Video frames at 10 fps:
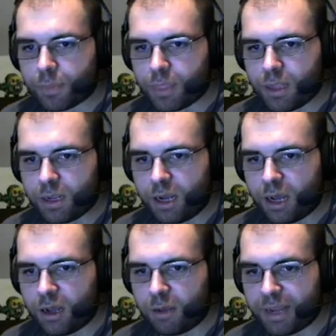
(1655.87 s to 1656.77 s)

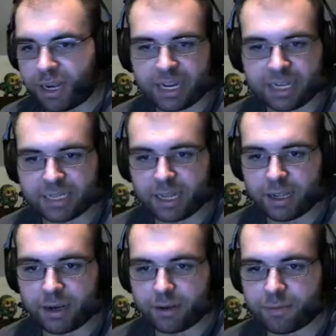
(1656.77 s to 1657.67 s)
And like I
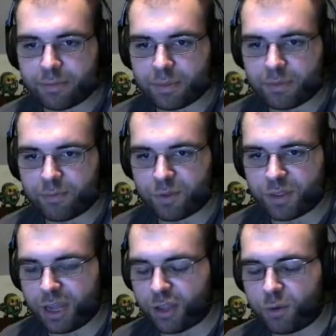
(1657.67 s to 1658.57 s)
said, with the
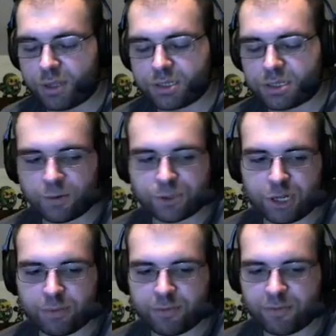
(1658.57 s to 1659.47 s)
other ones, don't jump
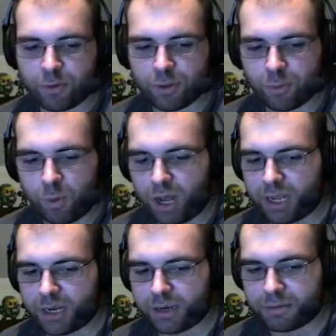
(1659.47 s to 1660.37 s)
for the
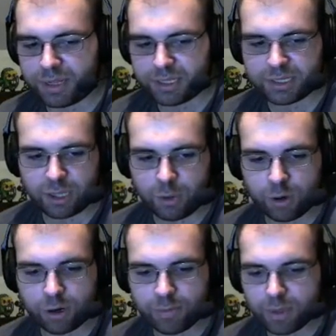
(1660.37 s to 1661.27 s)
wand, it's
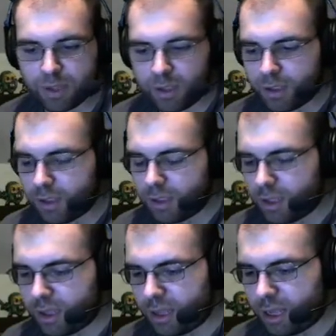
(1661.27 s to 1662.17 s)
slower,
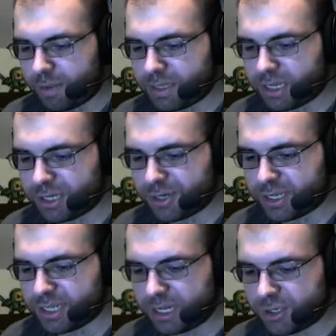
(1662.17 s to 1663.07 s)
etc.,
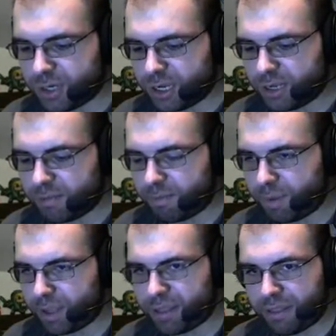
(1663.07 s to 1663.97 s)
etc.
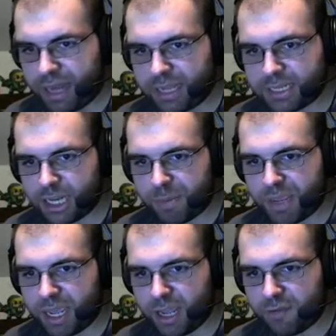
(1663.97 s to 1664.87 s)
But that is going to be
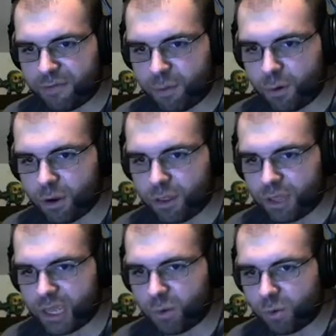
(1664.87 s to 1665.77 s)
it for
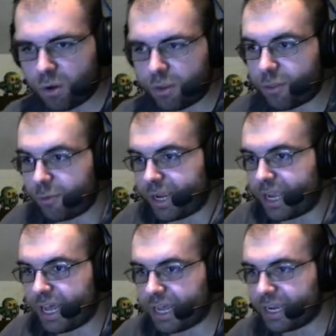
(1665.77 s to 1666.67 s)
the World 3
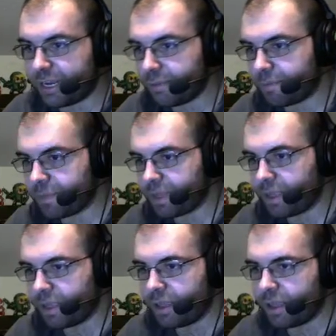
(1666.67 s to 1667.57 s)
guide.
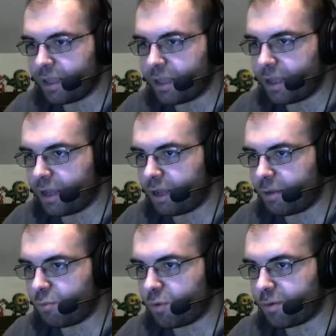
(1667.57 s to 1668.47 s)

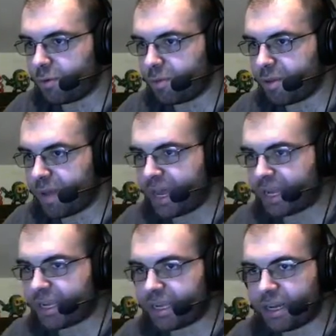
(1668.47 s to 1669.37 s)
We will be back
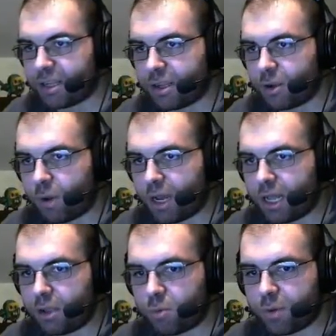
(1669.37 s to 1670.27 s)
in a little
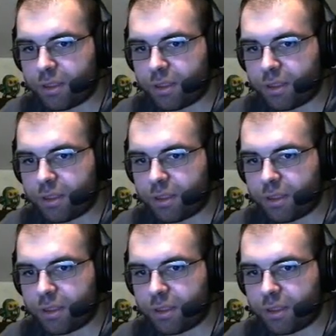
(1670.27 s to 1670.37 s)
while with